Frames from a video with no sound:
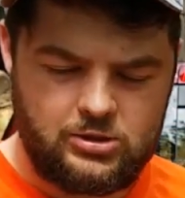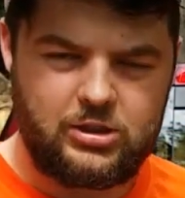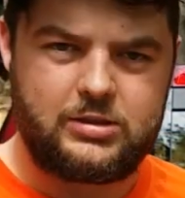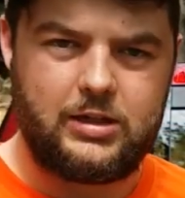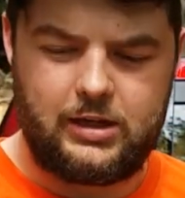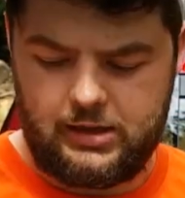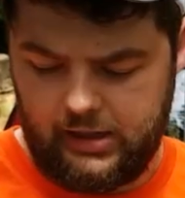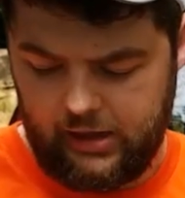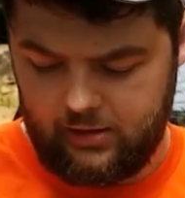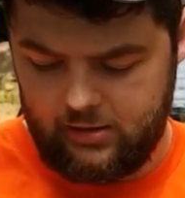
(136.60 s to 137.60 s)
Just like
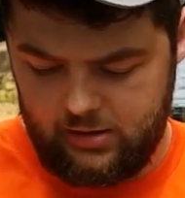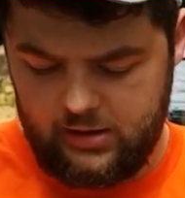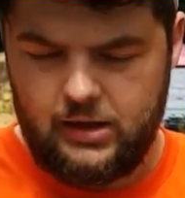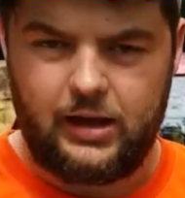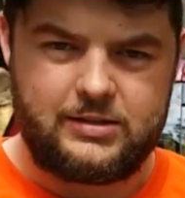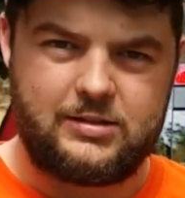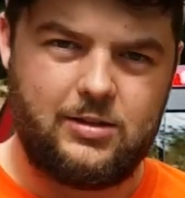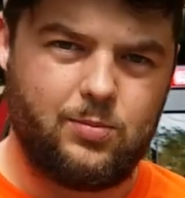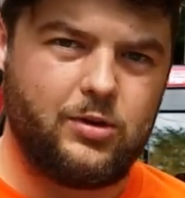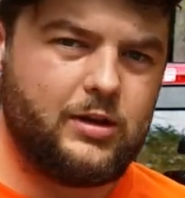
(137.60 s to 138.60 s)
that. As
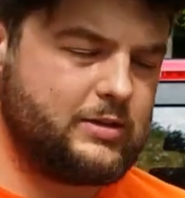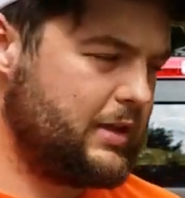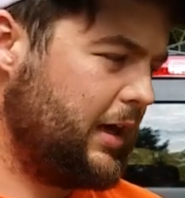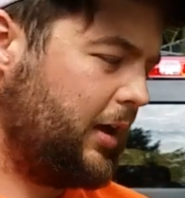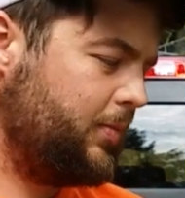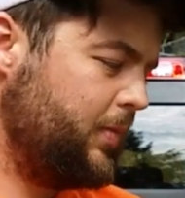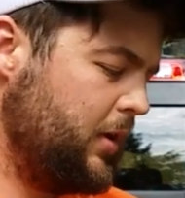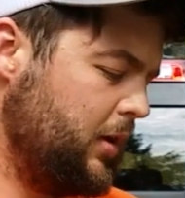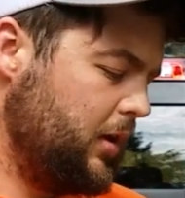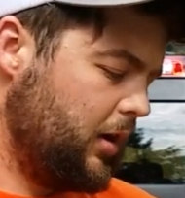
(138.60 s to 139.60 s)
simple as that.
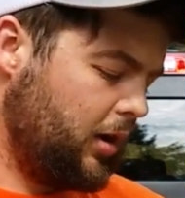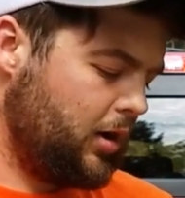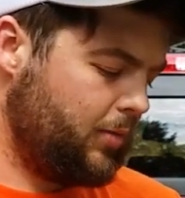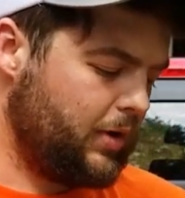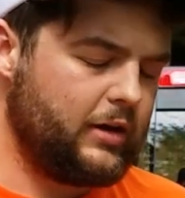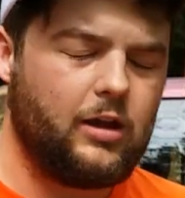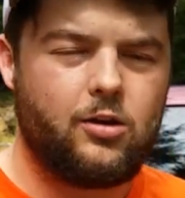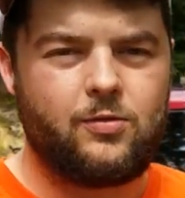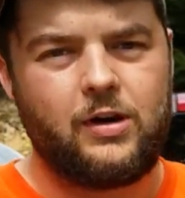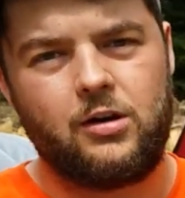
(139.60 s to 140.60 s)

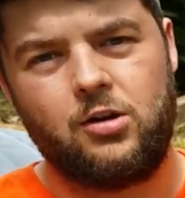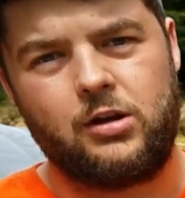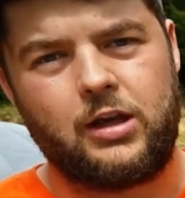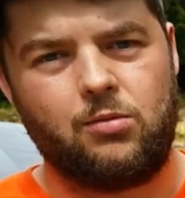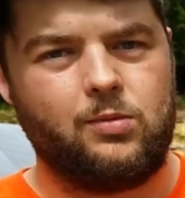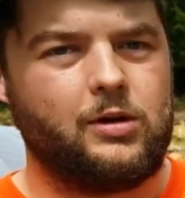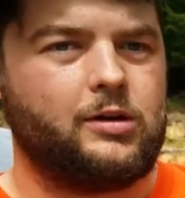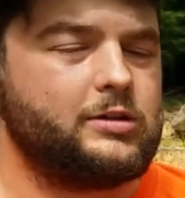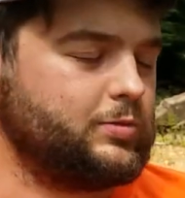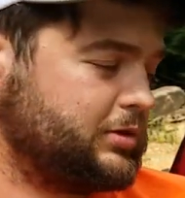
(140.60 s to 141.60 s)
Another very good
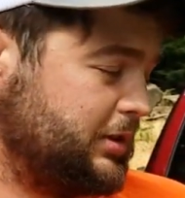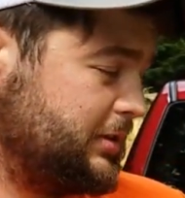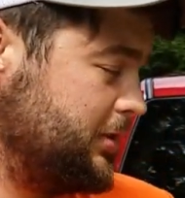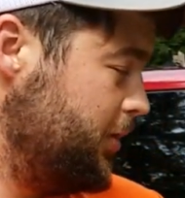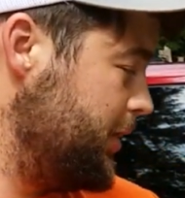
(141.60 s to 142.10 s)
capabilities, which this is the